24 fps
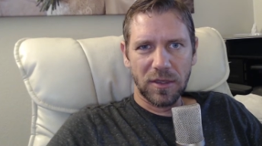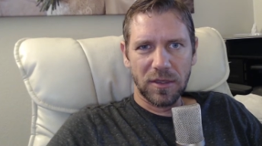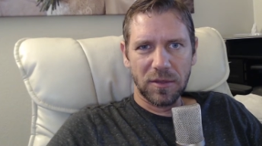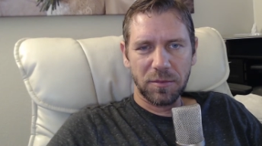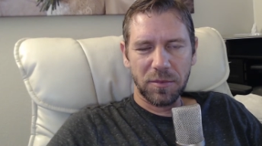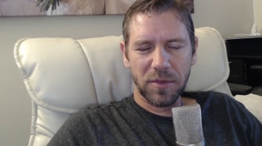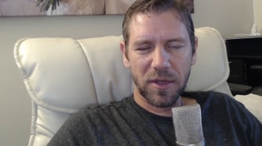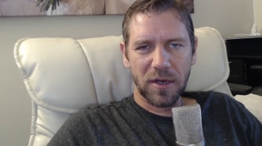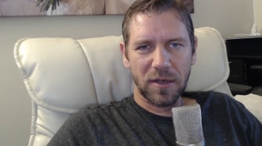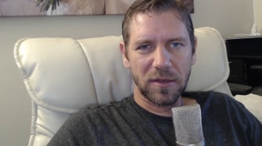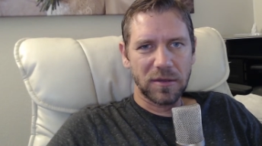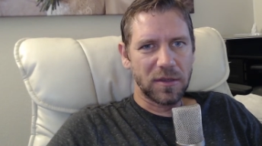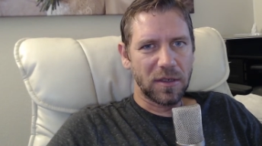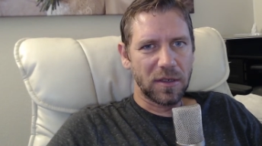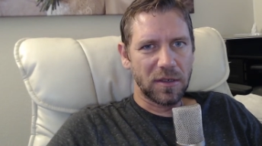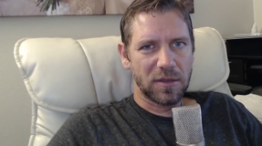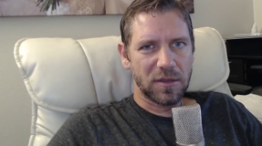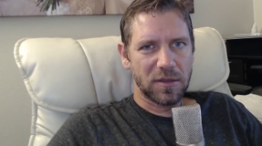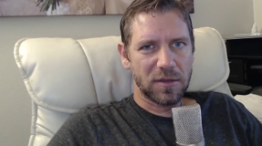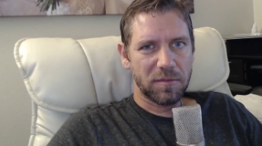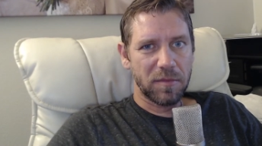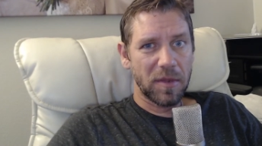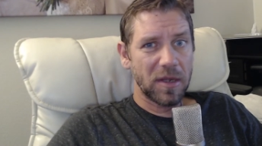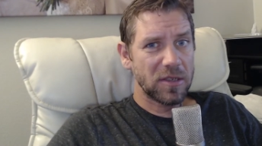players that I
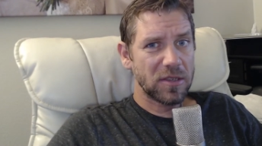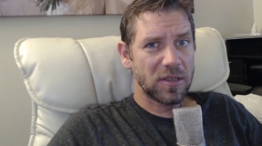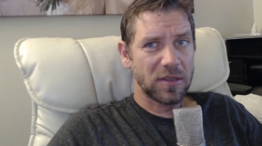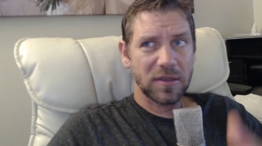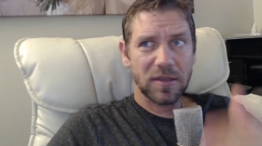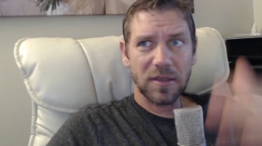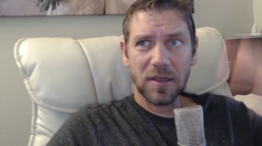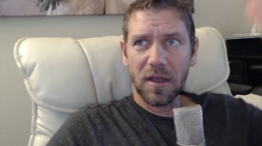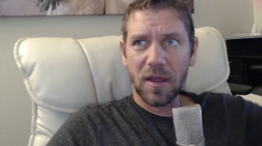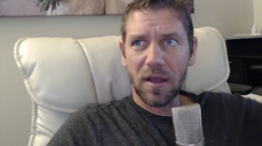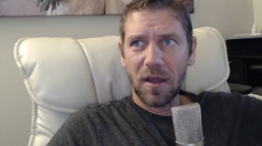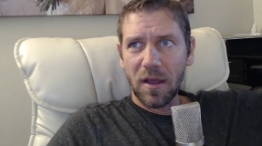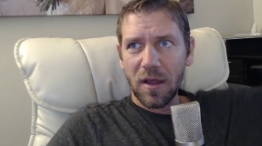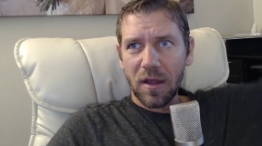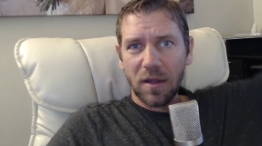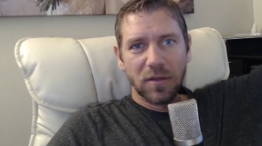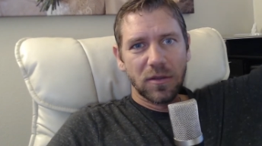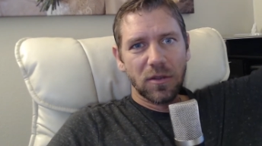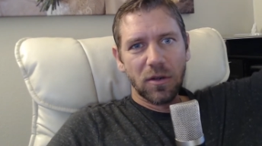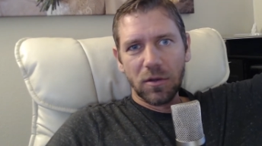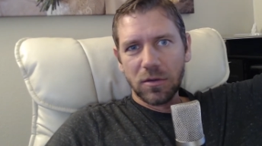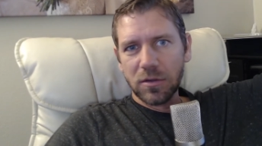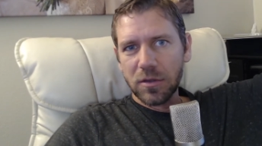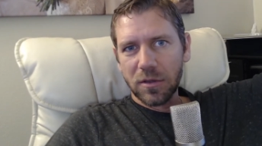just mentioned,
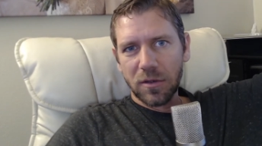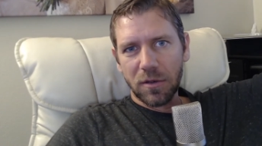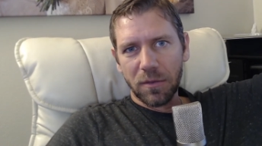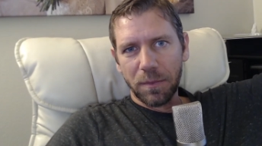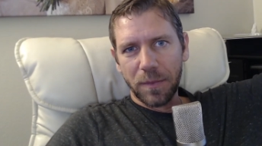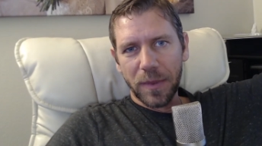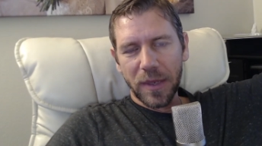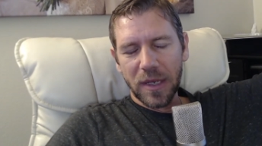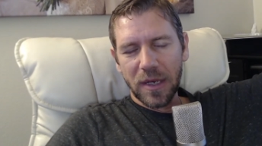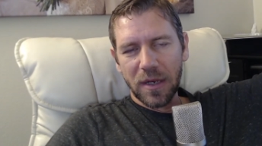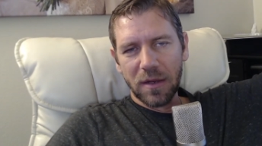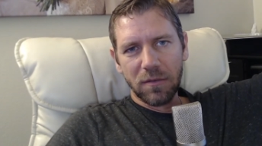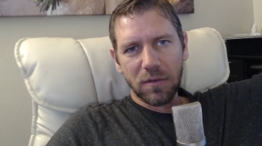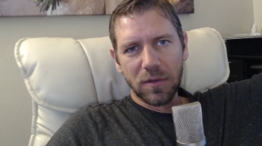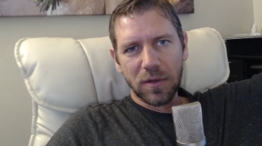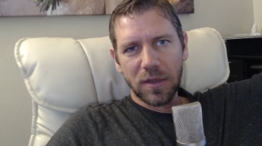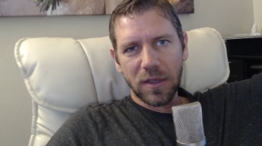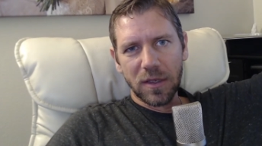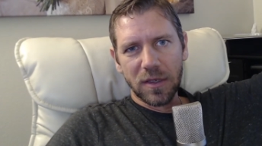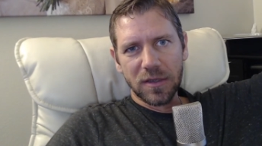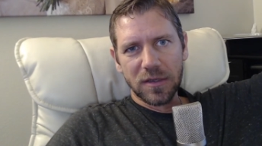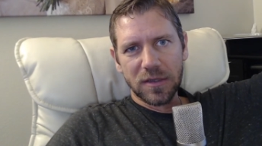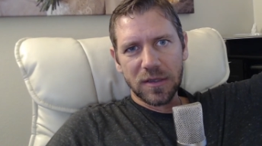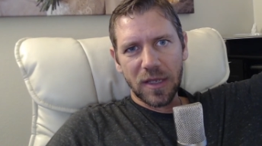they're also competing with
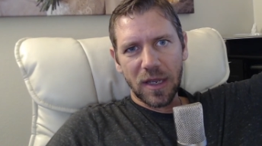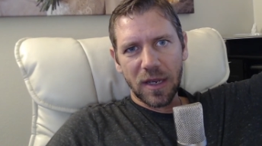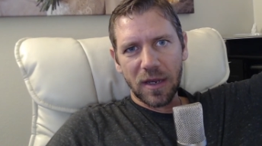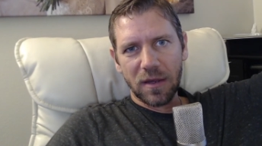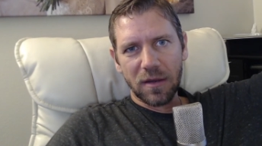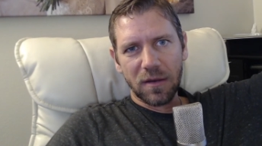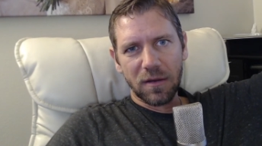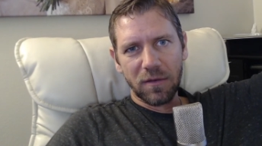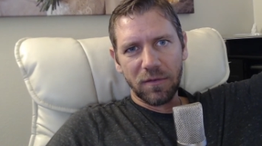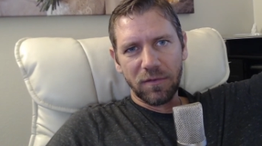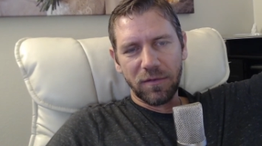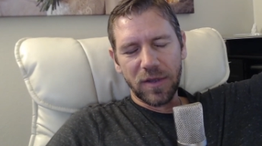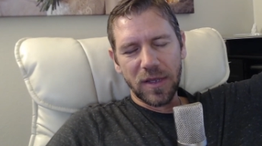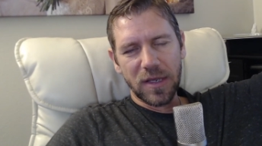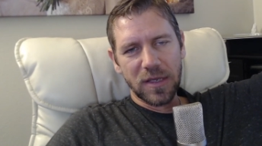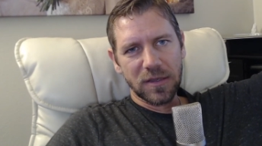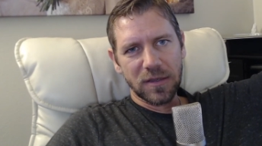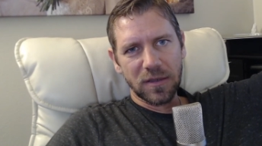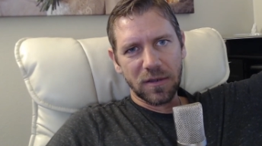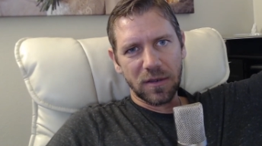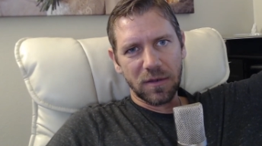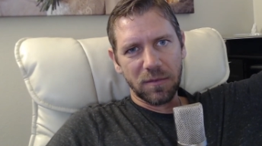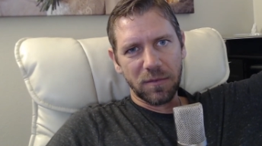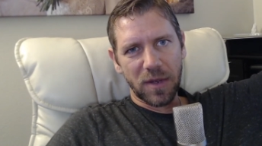things like
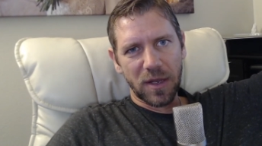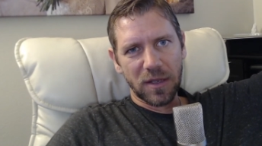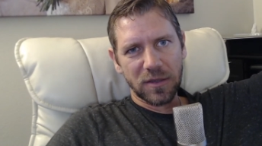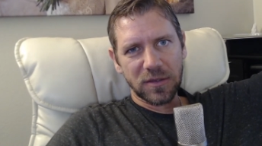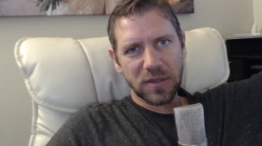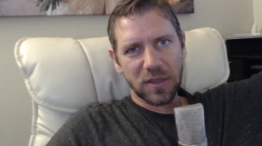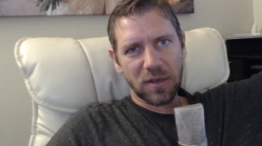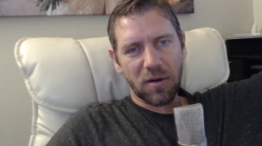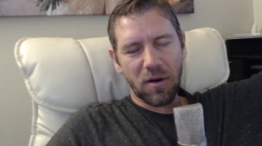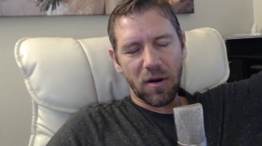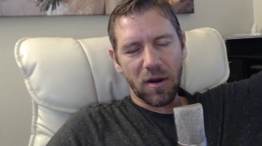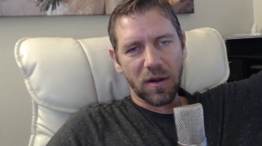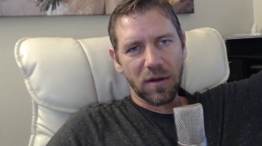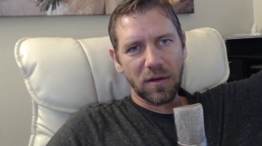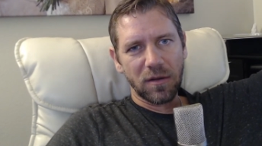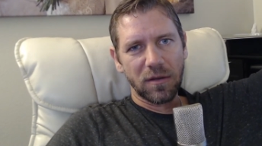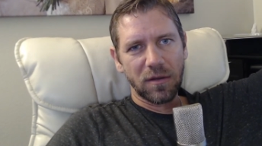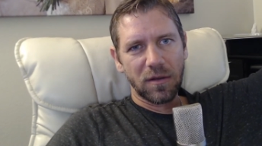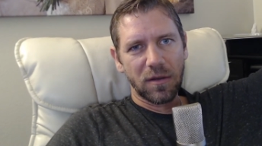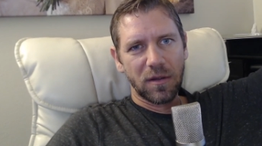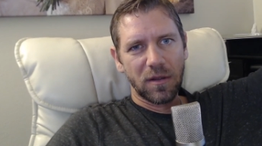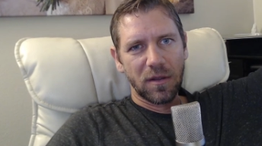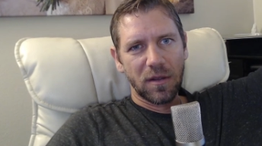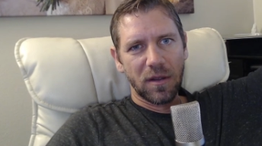Visa and MasterCard,
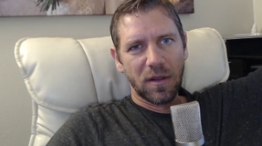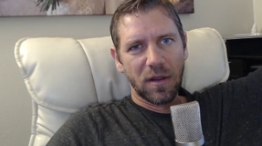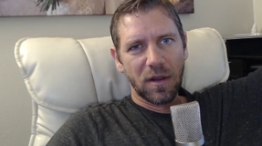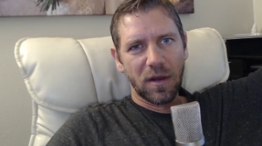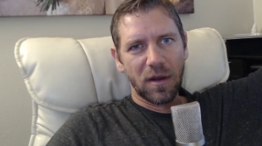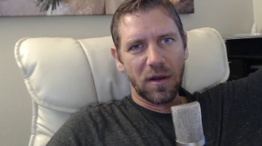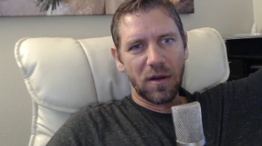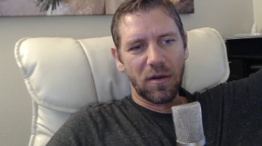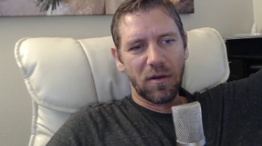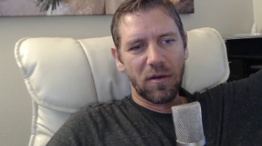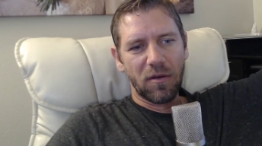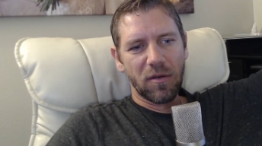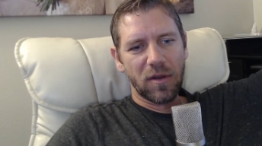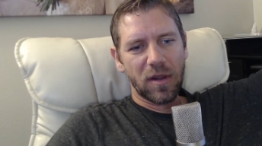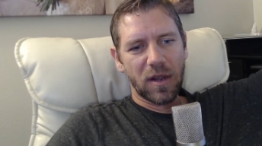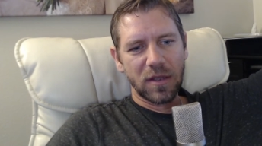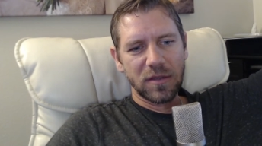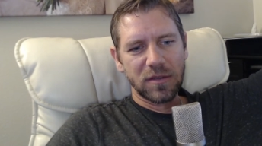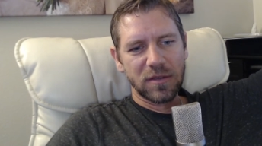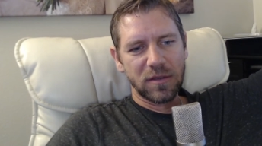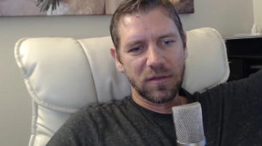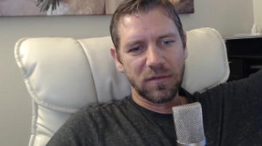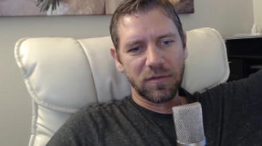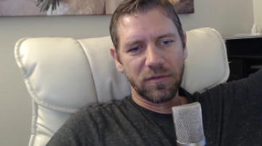and all
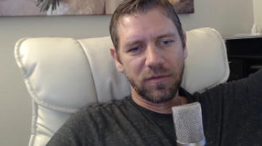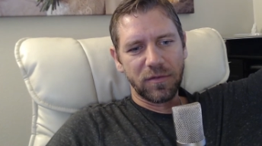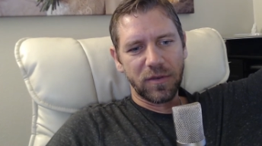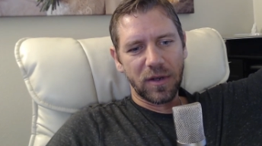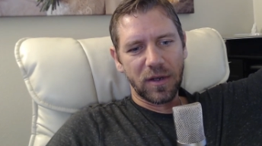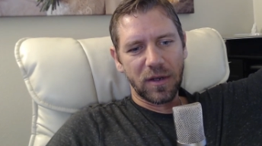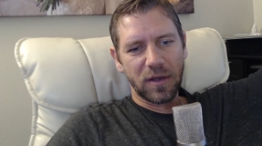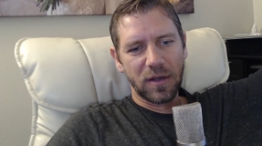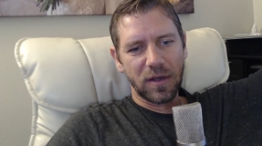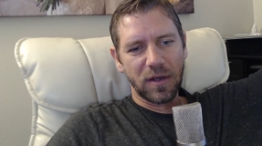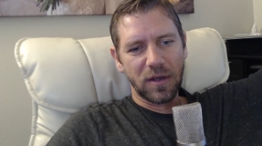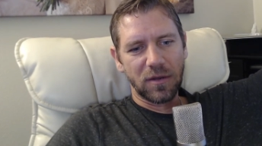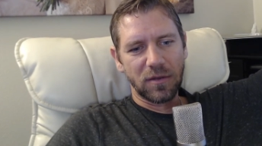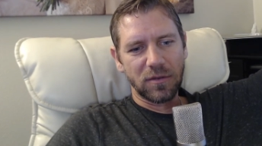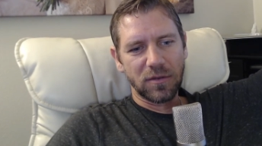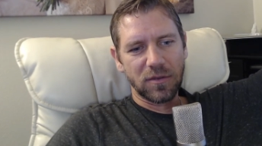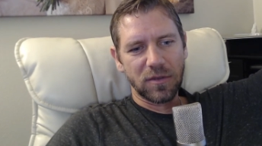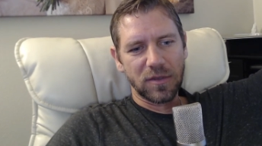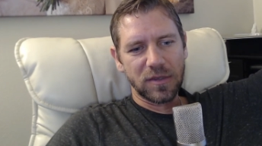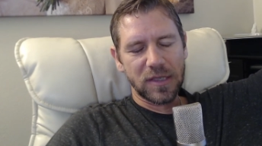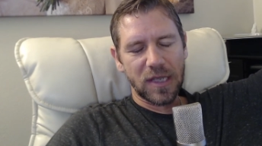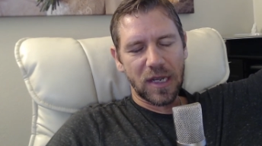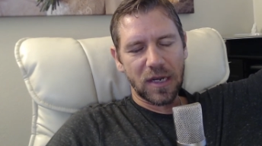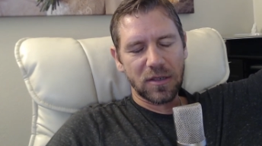kinds of, uh, you know,
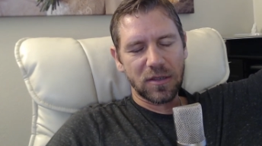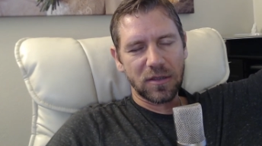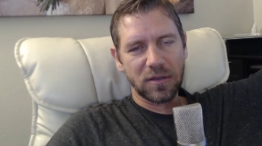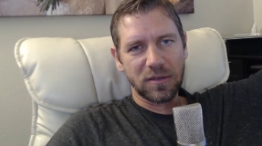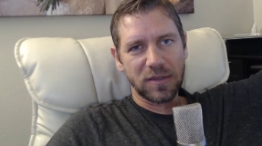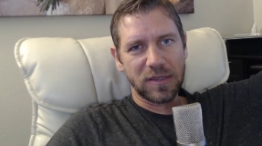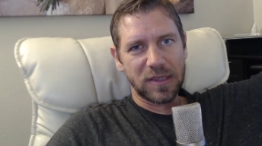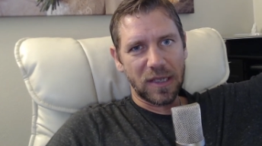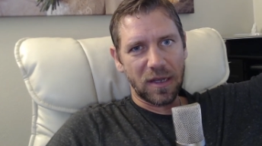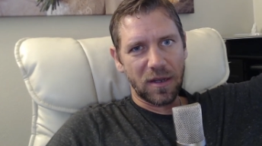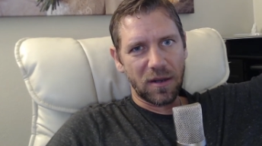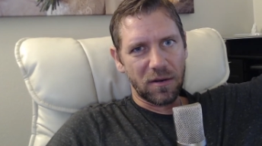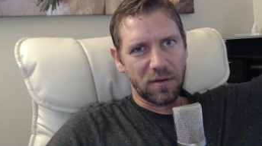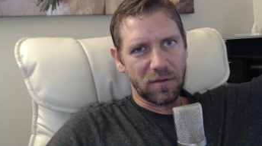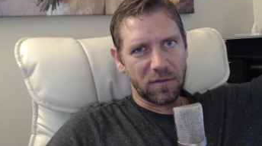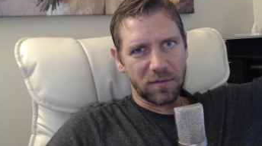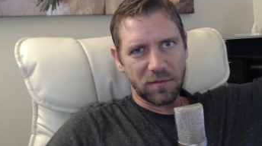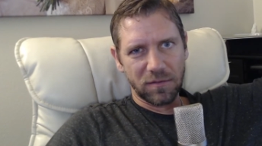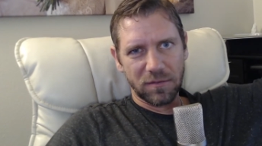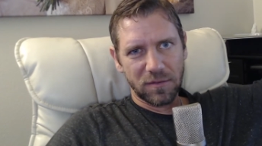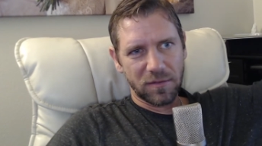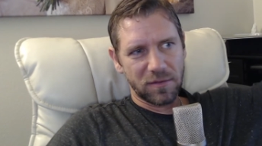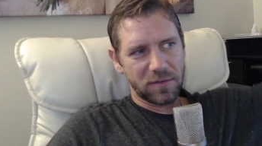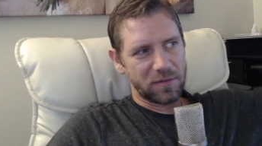transactions, Zelle,
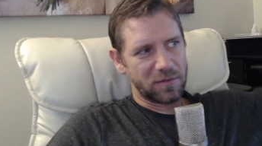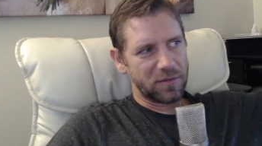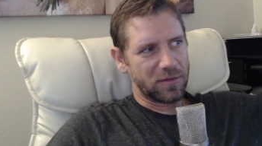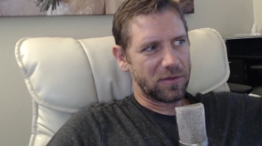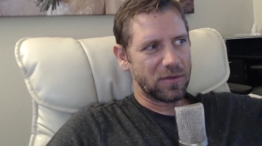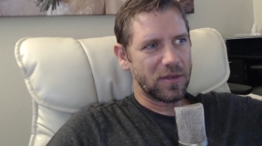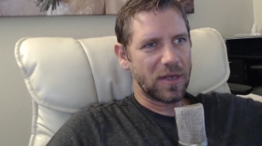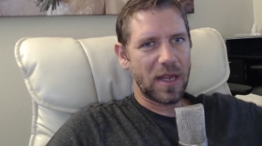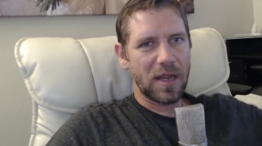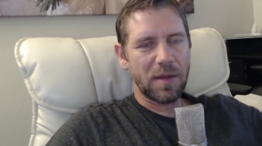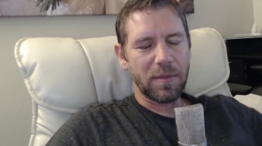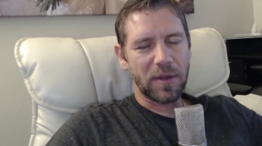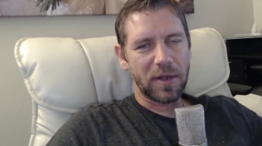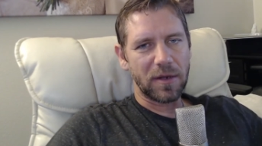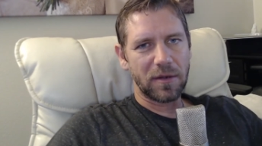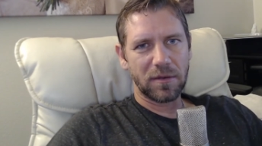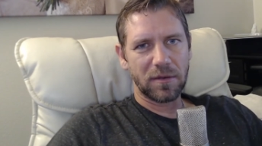you name it.